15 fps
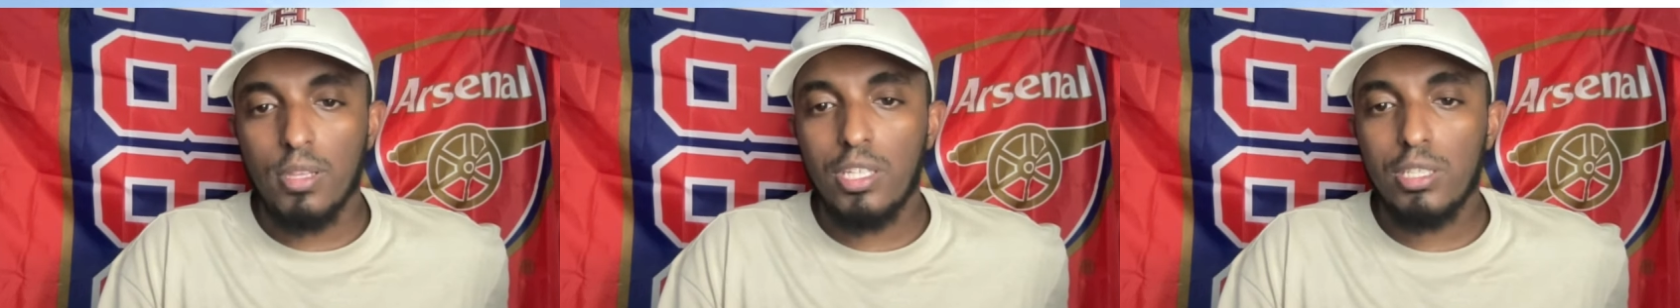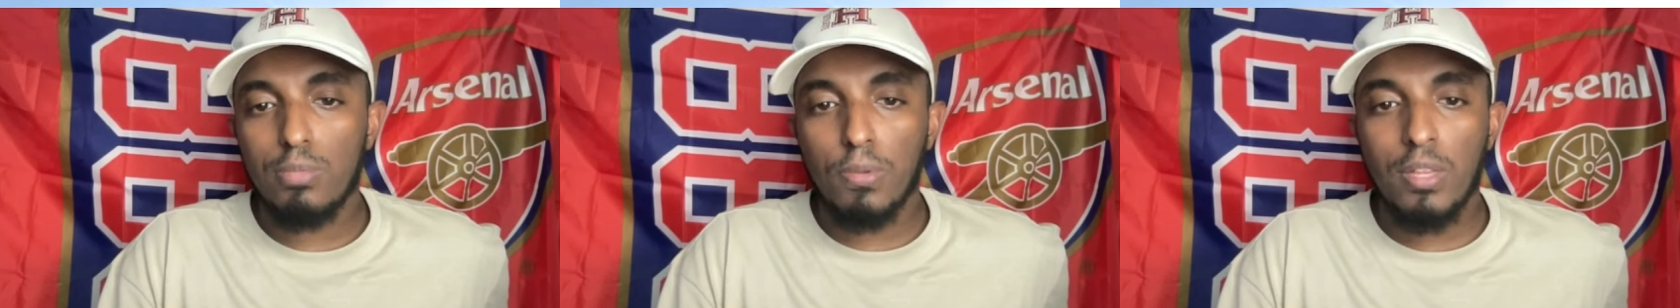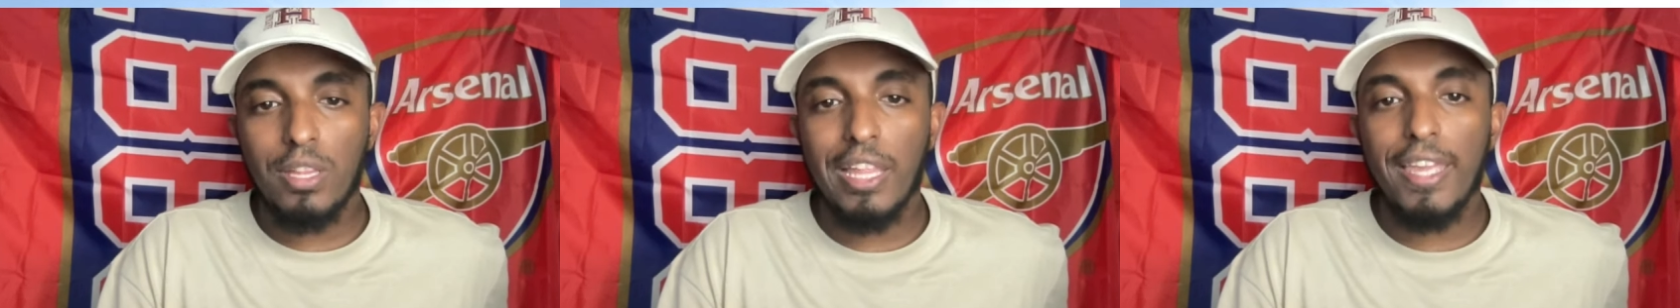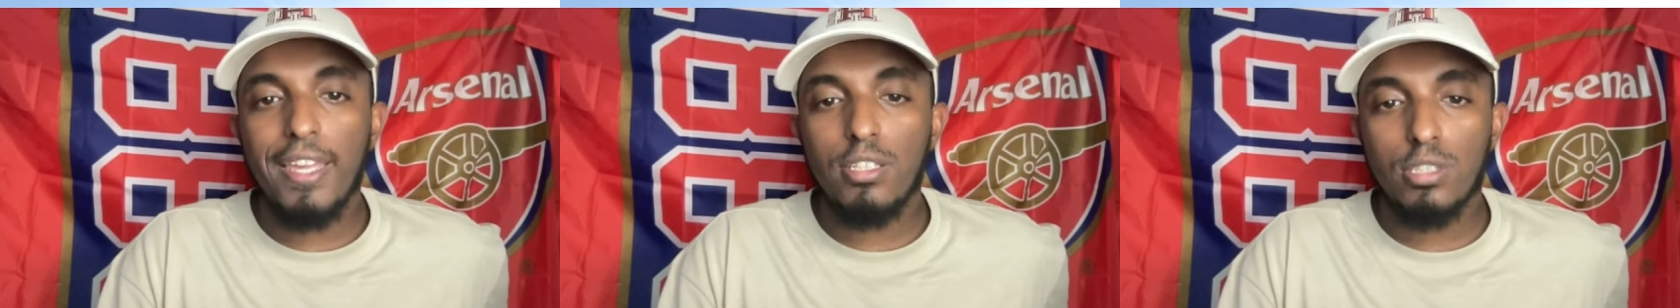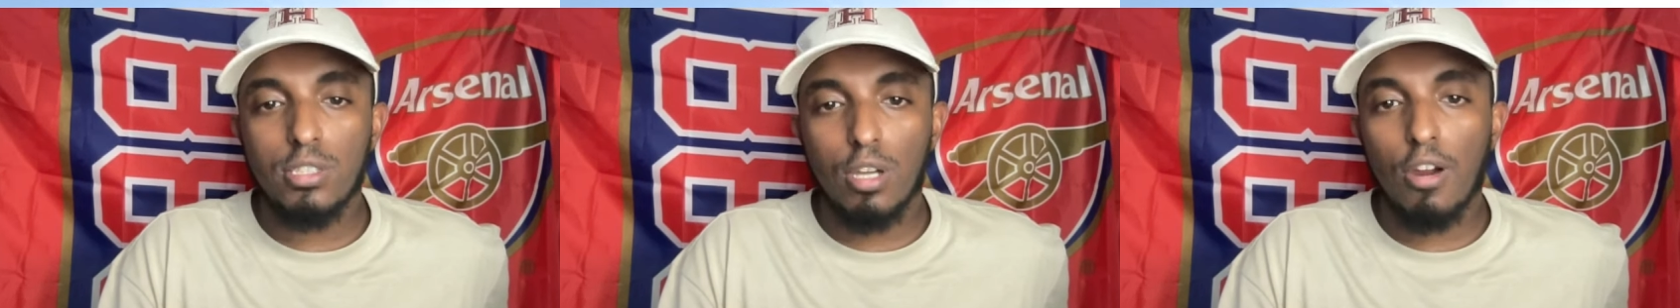These
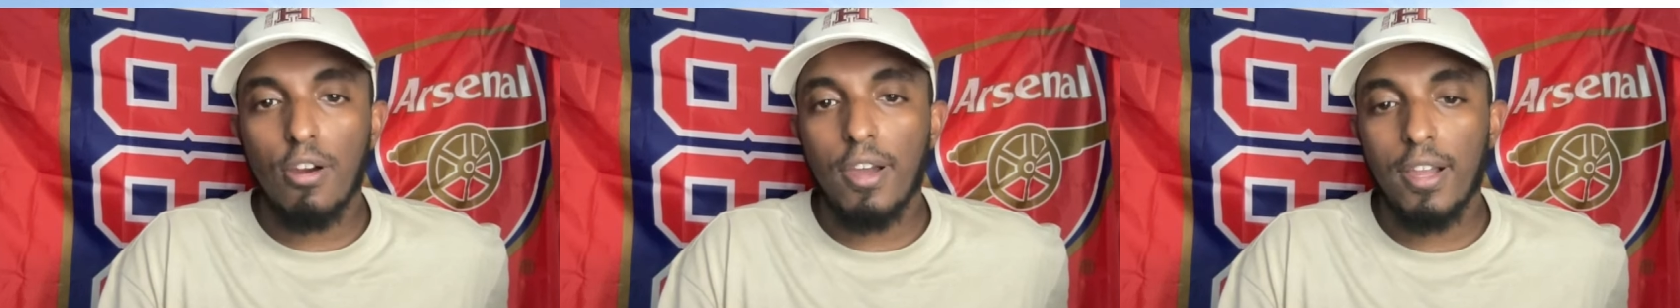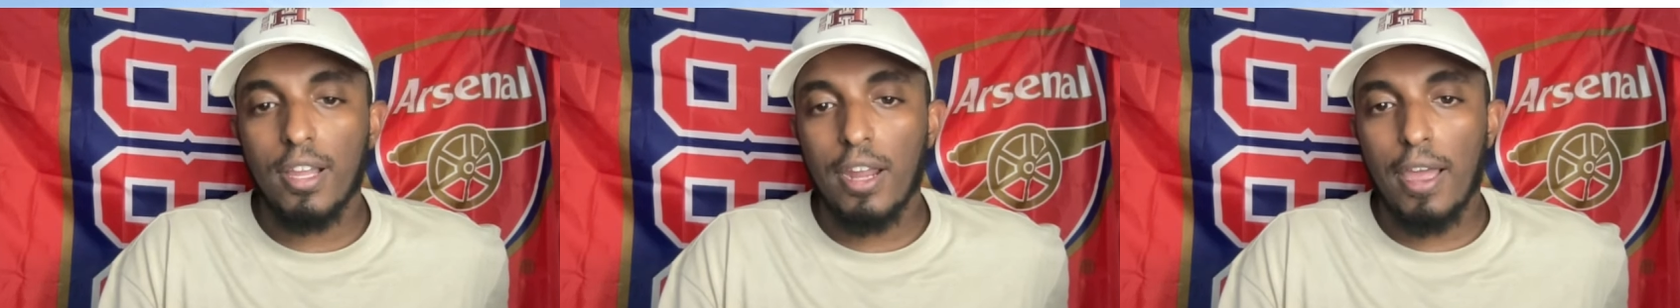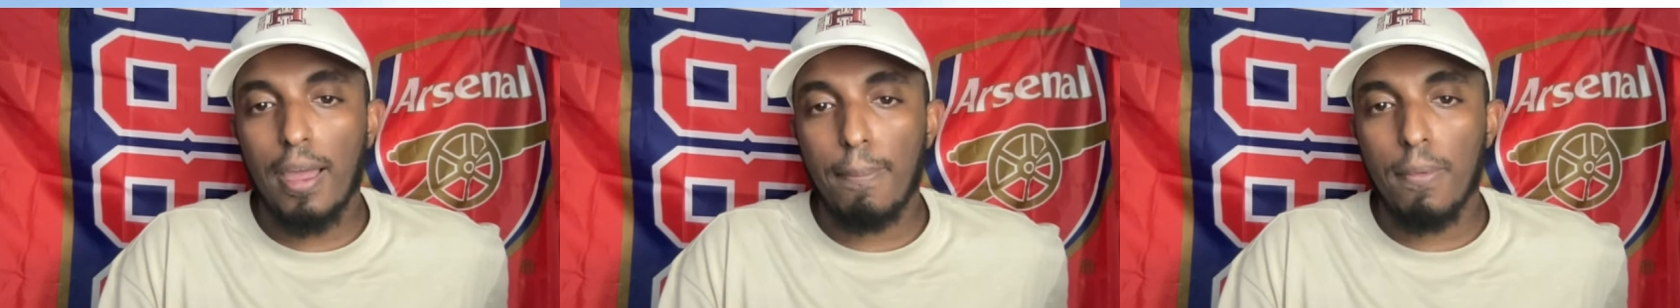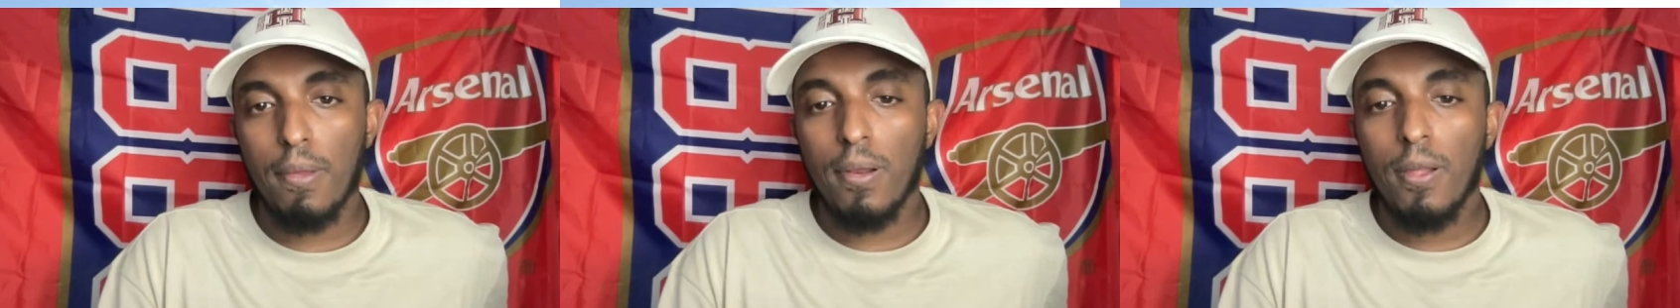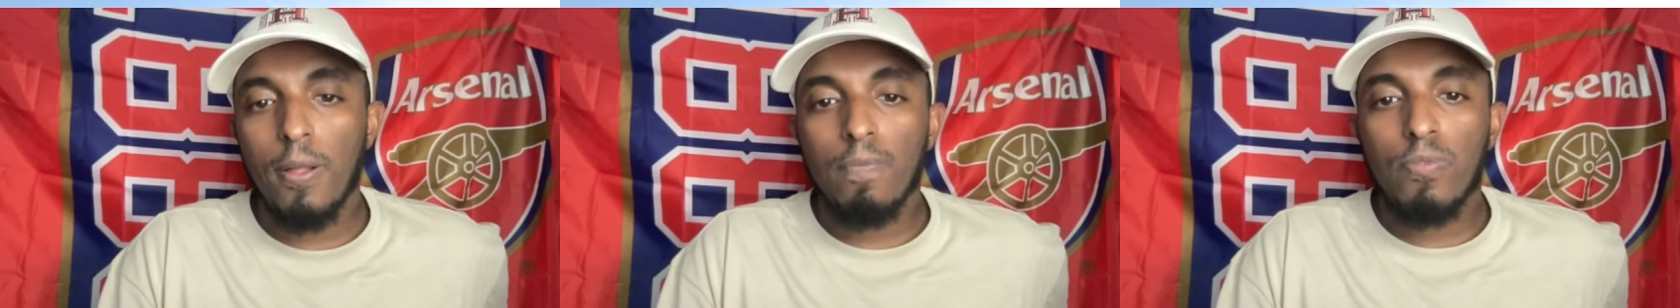links are not going to
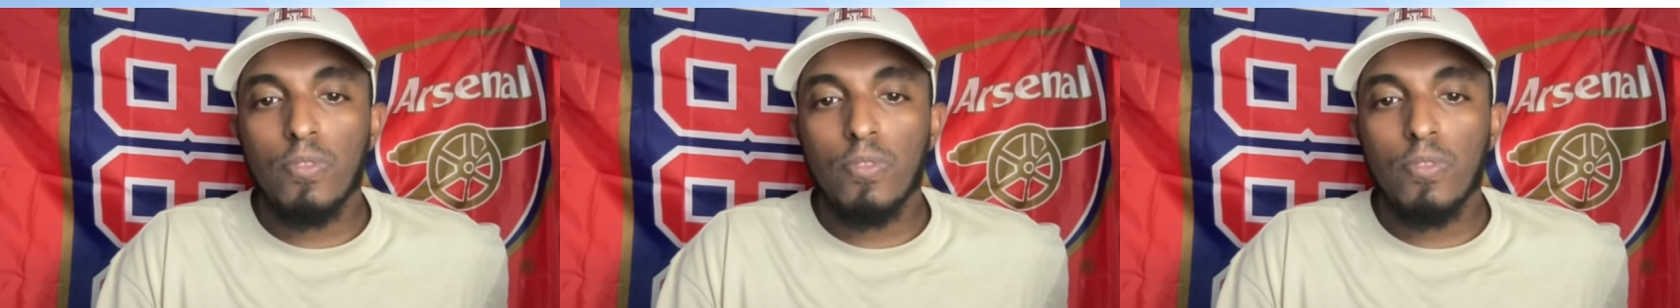happen.